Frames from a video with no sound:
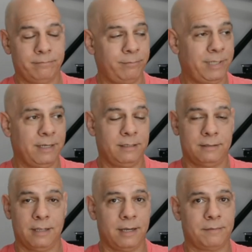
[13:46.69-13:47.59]

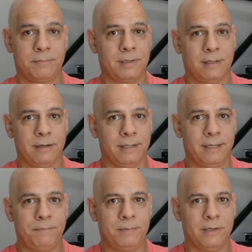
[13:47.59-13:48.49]
because I
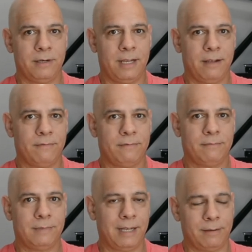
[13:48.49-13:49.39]
clearly could have.
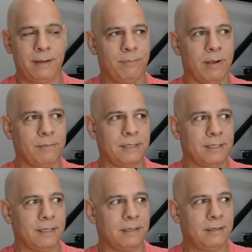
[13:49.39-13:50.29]
I probably
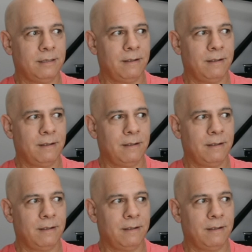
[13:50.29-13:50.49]
did.